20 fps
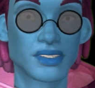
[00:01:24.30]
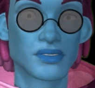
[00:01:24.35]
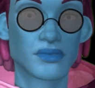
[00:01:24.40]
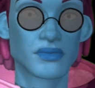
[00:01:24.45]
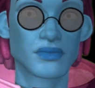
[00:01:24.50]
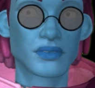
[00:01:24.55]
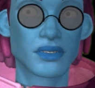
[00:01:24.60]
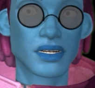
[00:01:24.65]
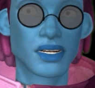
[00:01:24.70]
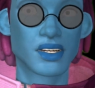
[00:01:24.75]
the
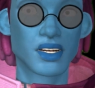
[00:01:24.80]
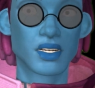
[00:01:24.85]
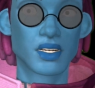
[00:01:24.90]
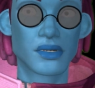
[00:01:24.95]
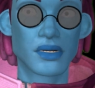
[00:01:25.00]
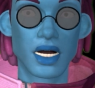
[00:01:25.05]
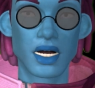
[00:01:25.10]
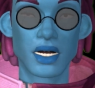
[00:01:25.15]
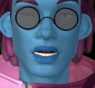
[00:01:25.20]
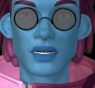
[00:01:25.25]
Ruby
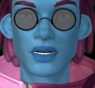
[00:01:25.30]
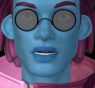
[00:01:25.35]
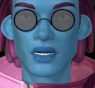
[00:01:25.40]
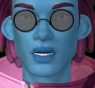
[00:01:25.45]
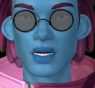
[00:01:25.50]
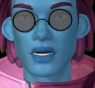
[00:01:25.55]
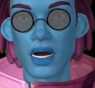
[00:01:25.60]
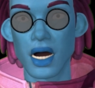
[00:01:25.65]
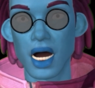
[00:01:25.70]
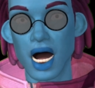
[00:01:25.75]
interpreter,
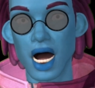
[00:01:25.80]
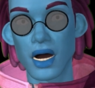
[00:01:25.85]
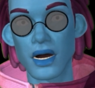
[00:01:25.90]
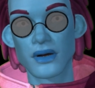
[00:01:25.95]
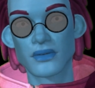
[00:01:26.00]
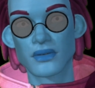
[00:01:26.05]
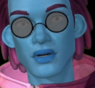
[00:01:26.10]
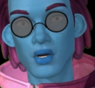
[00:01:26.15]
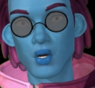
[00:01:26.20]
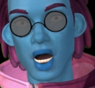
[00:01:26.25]
but
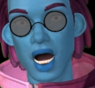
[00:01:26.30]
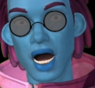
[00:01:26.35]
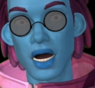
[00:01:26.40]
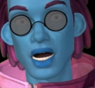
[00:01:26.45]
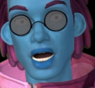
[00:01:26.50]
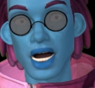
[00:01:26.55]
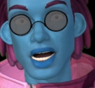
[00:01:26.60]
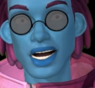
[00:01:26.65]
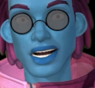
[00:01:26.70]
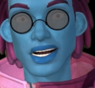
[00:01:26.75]
what I'm
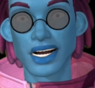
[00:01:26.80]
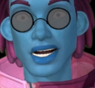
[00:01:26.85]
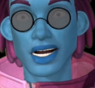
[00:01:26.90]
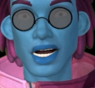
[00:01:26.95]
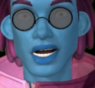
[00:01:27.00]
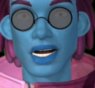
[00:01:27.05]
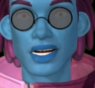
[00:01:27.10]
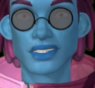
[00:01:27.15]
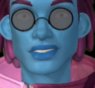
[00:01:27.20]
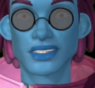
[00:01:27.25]
trying to get
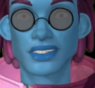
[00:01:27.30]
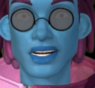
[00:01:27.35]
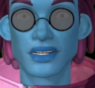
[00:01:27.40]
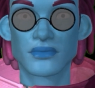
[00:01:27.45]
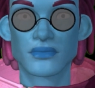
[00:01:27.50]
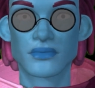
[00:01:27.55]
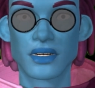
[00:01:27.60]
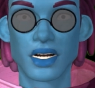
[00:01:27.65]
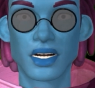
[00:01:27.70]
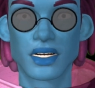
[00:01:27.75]
at is that
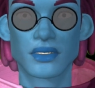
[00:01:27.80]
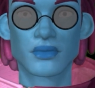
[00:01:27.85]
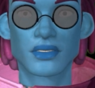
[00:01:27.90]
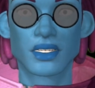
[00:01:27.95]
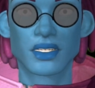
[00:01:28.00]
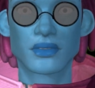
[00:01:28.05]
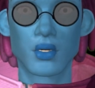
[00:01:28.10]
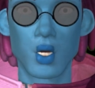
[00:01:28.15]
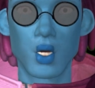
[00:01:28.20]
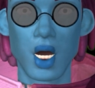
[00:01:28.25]
that's
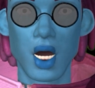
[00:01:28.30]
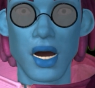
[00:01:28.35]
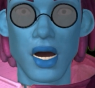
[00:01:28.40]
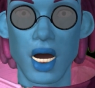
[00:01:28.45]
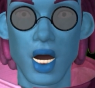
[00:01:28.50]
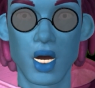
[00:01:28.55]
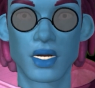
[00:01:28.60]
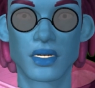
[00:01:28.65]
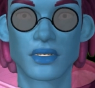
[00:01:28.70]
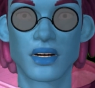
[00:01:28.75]
only one
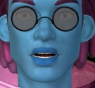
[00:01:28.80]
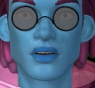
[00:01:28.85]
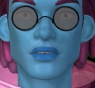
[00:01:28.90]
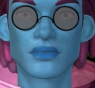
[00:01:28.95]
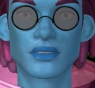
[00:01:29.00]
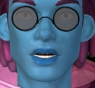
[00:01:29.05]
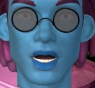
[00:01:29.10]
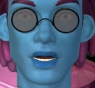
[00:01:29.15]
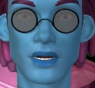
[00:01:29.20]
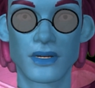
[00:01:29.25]
part
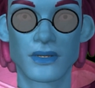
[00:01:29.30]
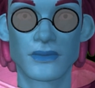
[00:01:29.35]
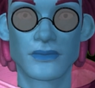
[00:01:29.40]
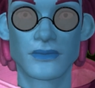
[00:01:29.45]
of the larger